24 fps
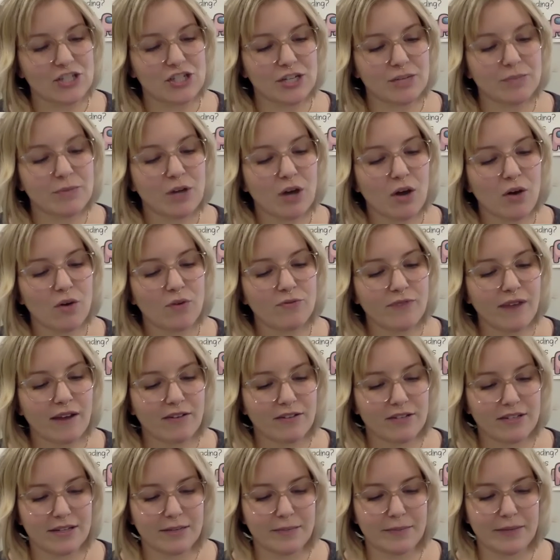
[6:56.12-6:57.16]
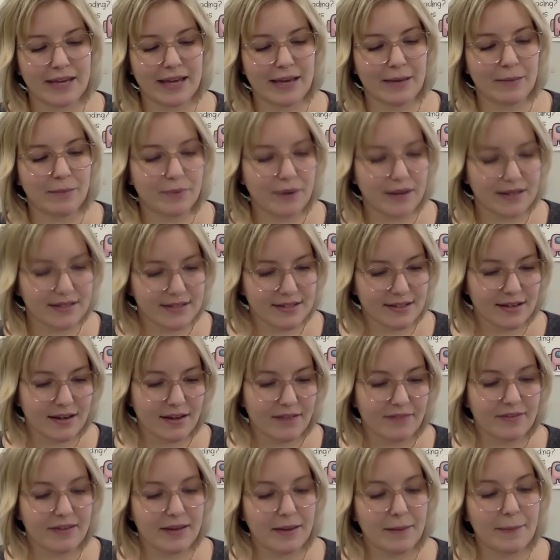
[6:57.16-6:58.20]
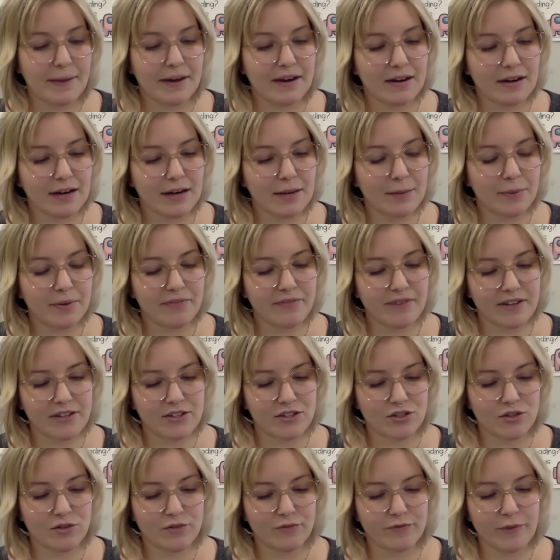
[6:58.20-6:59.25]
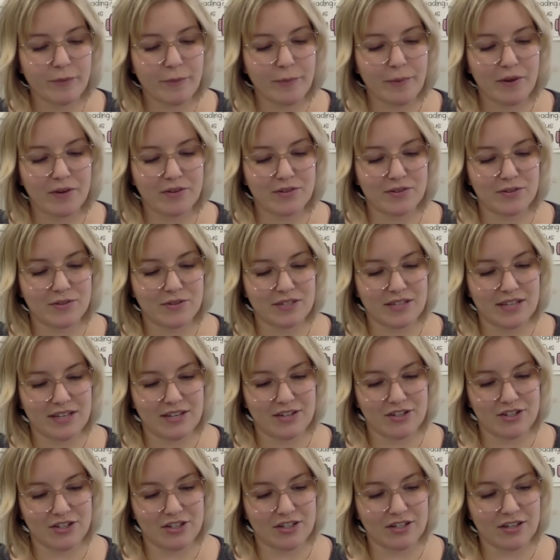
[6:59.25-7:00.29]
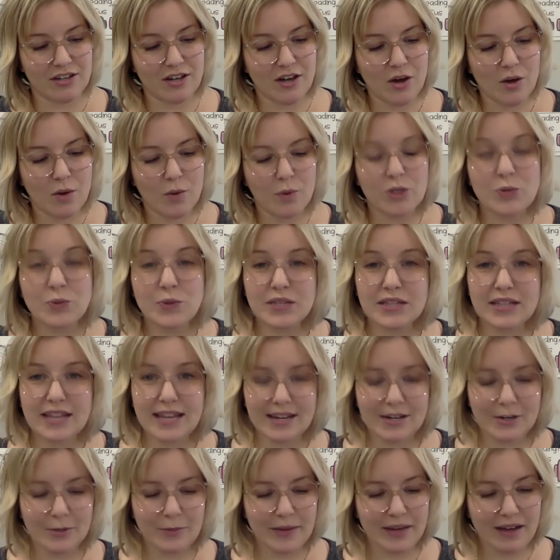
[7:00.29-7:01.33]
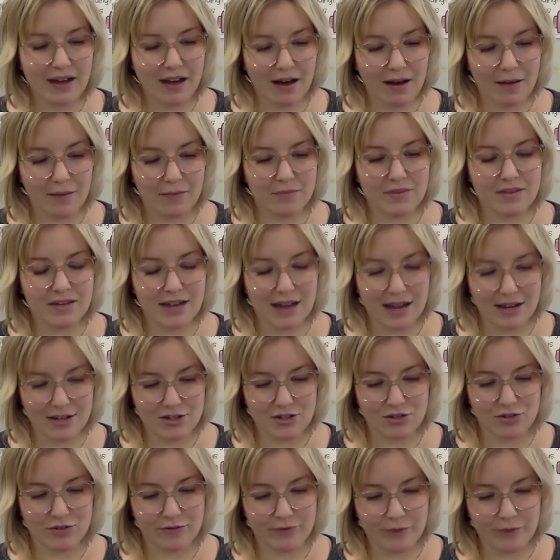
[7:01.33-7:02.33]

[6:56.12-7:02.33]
Jim co founded and became president of the American Professional Football Association, which would later become the National